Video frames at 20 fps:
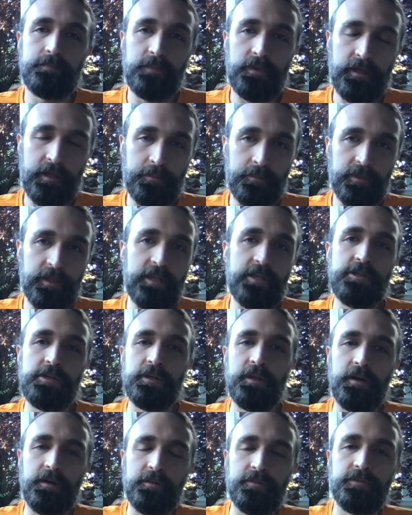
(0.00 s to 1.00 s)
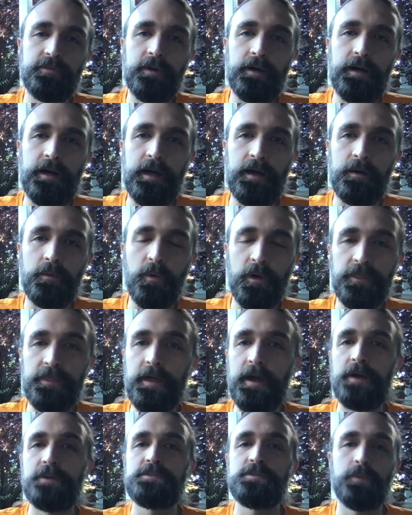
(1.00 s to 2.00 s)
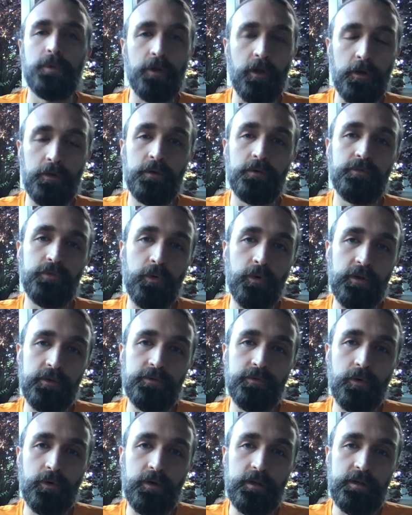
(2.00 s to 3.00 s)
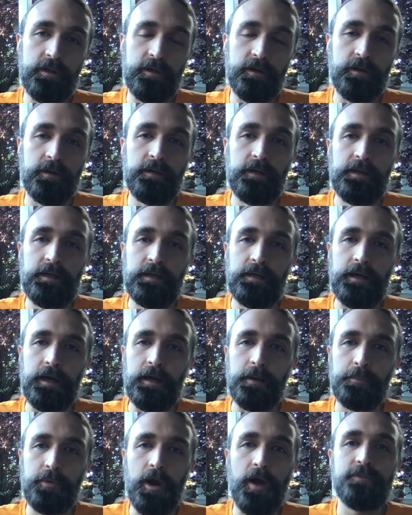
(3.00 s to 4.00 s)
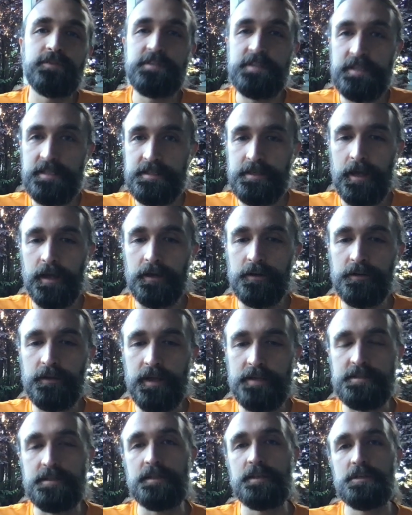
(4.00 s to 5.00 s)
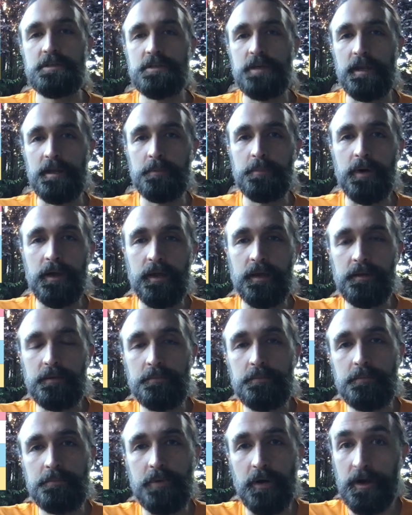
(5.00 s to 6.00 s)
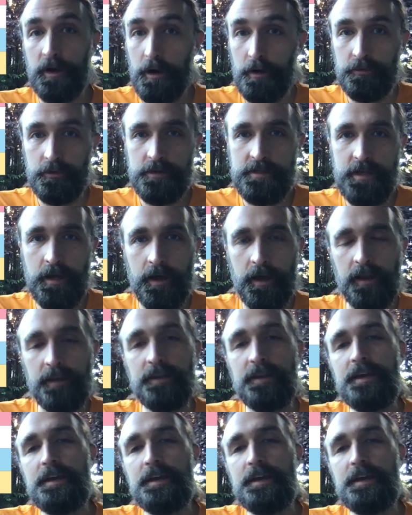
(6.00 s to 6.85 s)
completion of 1,144 year prophecy cycle as initiated by Pakalvotan,